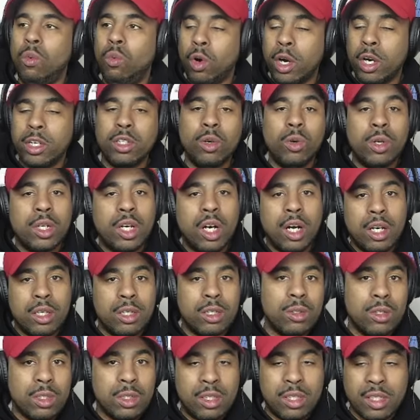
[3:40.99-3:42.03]
worked on
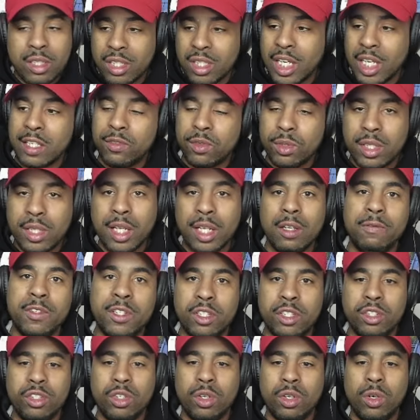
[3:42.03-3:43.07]
other successful
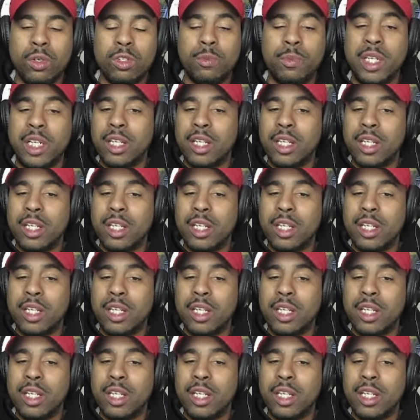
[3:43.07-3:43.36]
television shows?